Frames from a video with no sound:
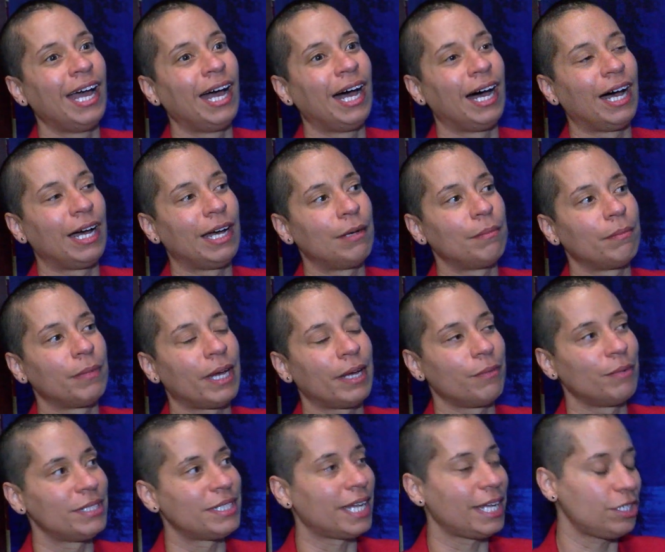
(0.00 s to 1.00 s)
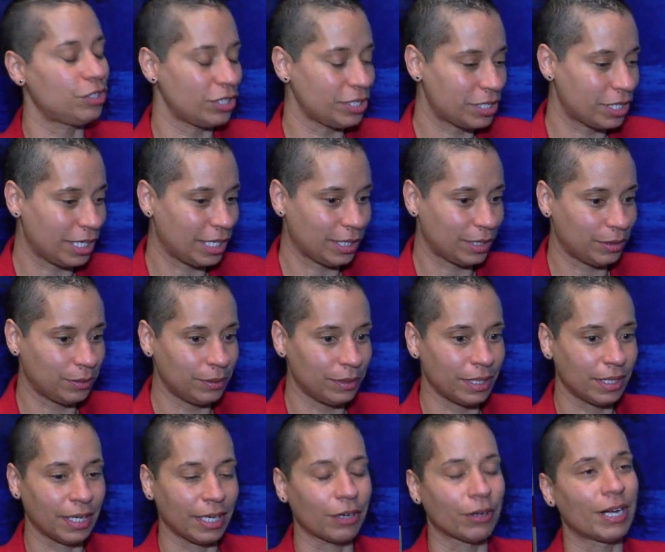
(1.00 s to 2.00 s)
I went to HSU,
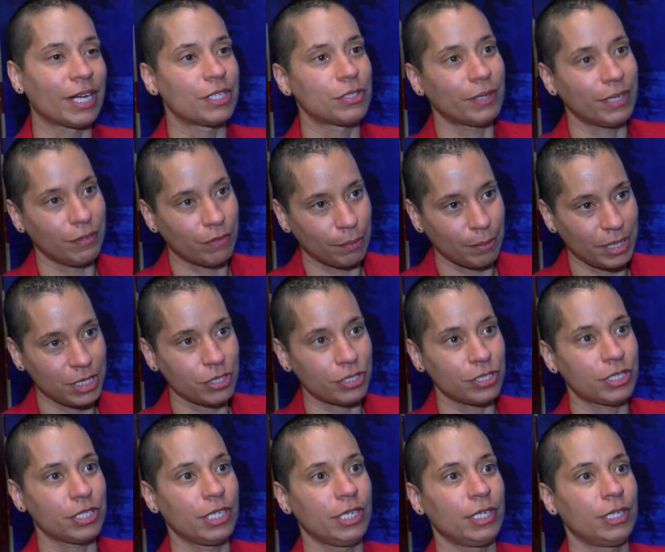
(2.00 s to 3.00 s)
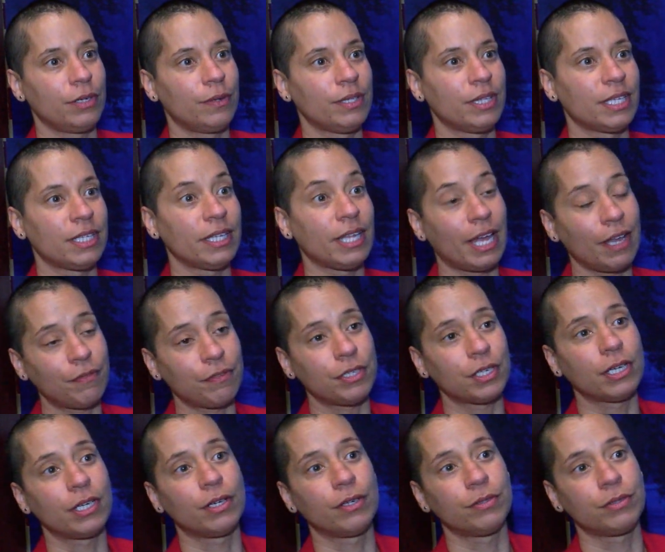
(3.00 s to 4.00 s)
I graduated from HSU, and then left to
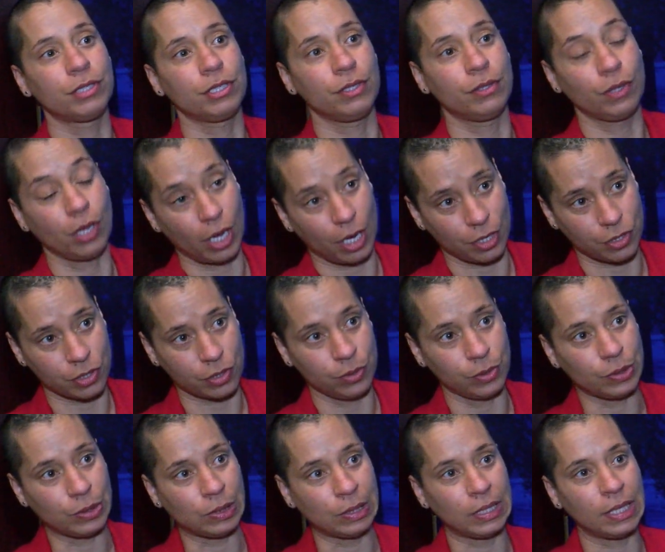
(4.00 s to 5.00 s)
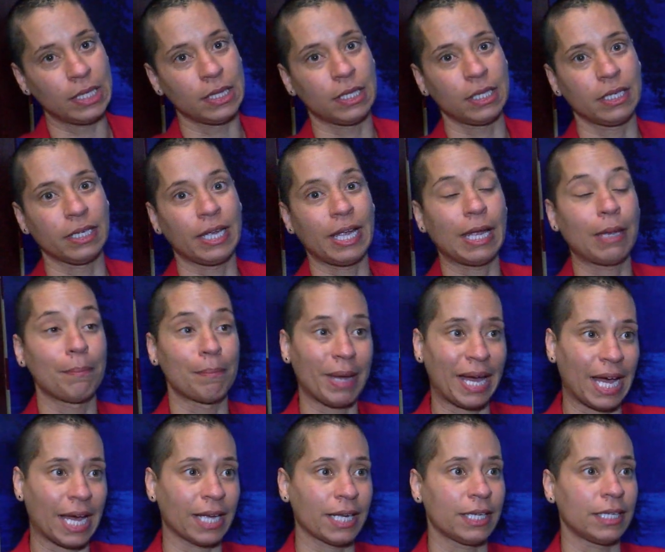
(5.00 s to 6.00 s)
go to law school, and then came
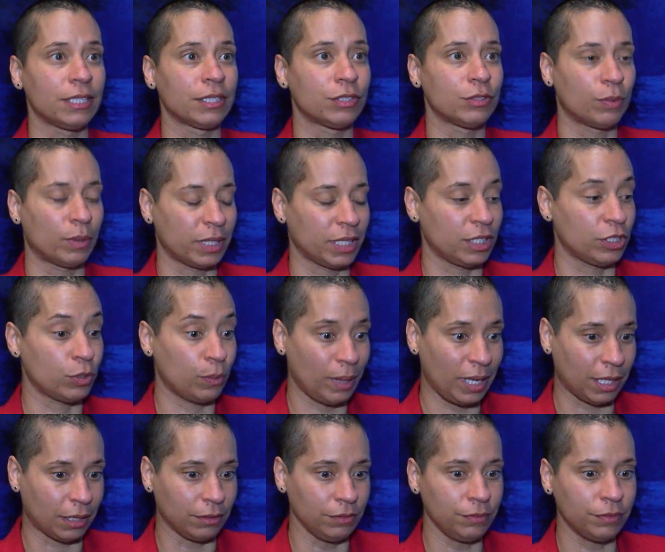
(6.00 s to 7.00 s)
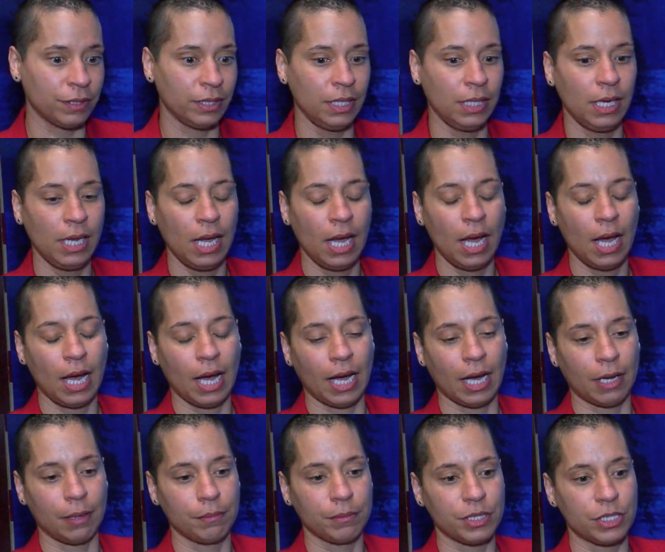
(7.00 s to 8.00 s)
back in 2012
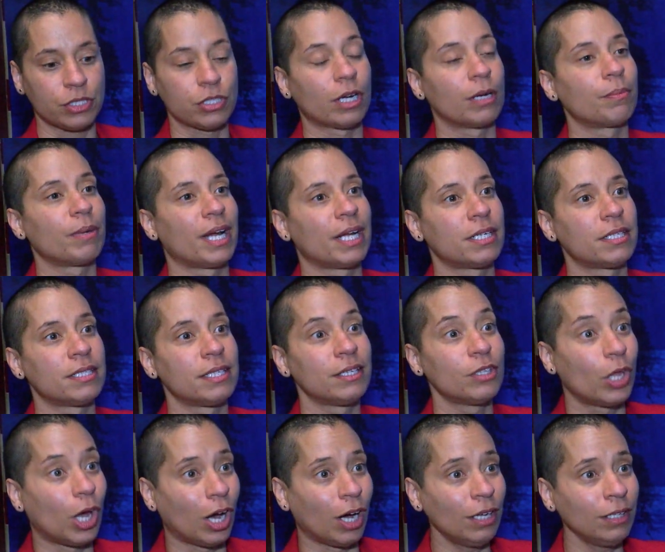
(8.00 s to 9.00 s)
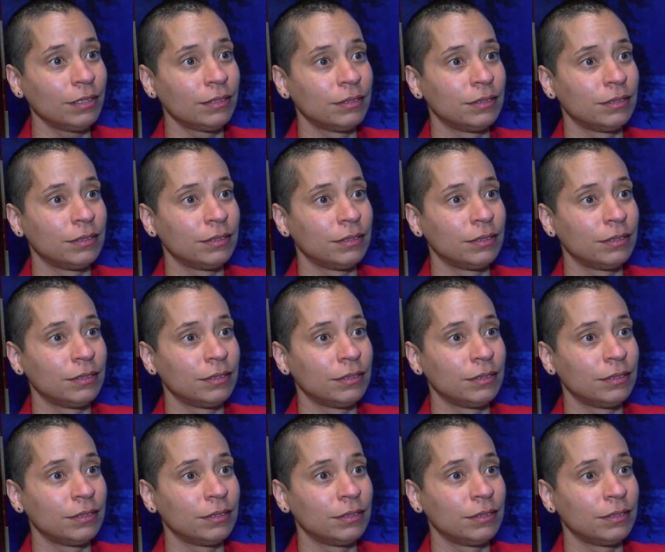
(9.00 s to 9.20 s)
to start practicing law.